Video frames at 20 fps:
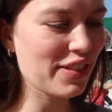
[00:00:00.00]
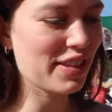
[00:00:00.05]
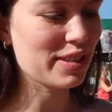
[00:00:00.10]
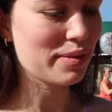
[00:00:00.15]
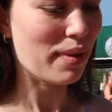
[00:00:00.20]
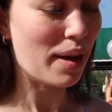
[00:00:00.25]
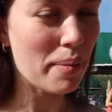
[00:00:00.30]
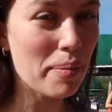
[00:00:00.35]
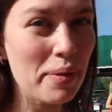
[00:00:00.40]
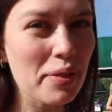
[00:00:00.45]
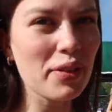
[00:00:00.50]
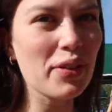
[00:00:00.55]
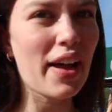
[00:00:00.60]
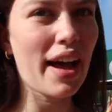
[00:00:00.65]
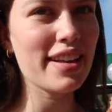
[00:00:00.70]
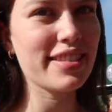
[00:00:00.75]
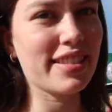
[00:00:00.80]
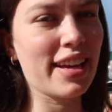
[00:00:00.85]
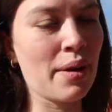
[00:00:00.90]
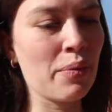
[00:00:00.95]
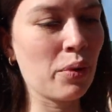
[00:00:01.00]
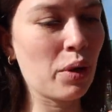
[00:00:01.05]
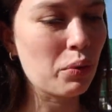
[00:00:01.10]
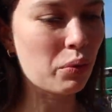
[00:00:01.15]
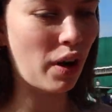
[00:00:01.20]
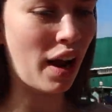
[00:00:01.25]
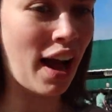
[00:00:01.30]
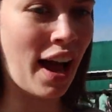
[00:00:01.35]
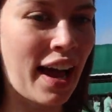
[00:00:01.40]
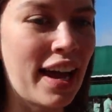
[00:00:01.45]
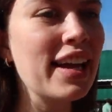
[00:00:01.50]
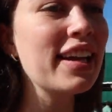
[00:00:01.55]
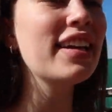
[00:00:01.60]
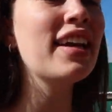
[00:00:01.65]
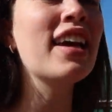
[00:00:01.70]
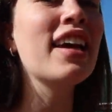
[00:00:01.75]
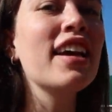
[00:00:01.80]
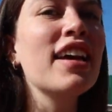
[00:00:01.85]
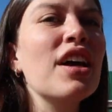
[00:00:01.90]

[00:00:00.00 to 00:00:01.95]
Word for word: This might be the last time we ride.